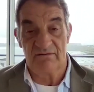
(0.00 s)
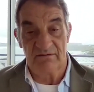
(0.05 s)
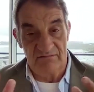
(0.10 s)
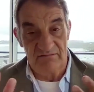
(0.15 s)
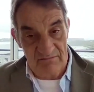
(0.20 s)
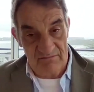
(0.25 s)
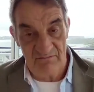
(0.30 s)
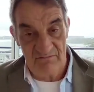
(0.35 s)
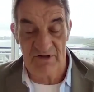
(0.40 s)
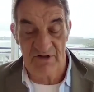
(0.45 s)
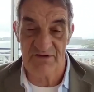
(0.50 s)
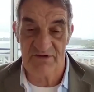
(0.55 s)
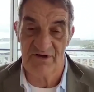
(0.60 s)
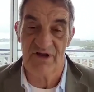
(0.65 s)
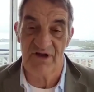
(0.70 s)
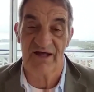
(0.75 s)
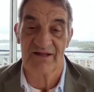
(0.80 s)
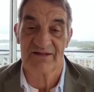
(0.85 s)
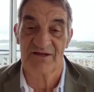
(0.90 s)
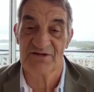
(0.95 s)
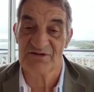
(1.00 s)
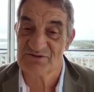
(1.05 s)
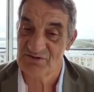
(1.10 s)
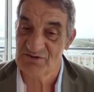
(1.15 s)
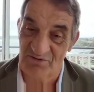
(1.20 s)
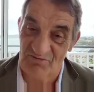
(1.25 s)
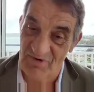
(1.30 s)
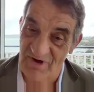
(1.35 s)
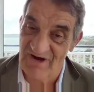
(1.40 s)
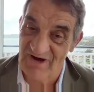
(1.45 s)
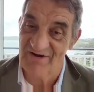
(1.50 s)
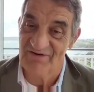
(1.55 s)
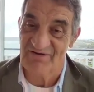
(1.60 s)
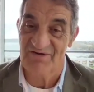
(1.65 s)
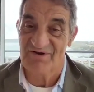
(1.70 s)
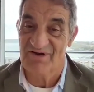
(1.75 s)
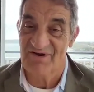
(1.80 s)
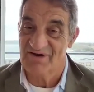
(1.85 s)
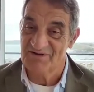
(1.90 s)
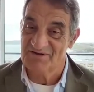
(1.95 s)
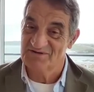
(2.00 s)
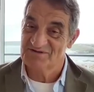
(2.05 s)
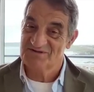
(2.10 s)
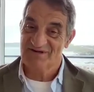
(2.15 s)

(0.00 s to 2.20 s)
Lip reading: And whether you like that sort of wine or not